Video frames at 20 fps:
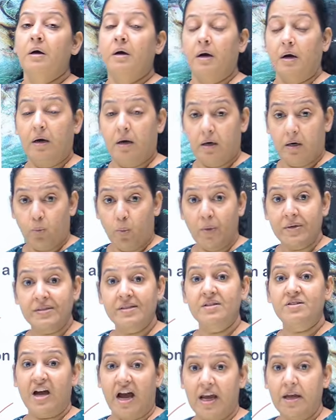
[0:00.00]
what is the
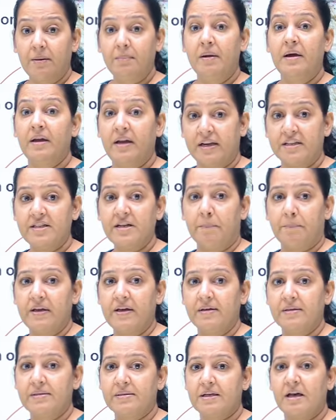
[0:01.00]
time it
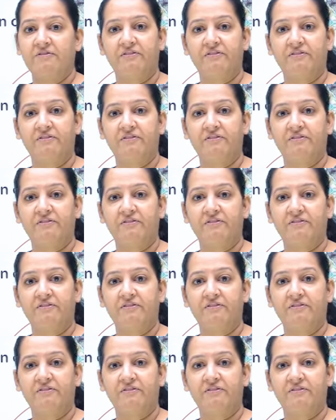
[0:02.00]
appears?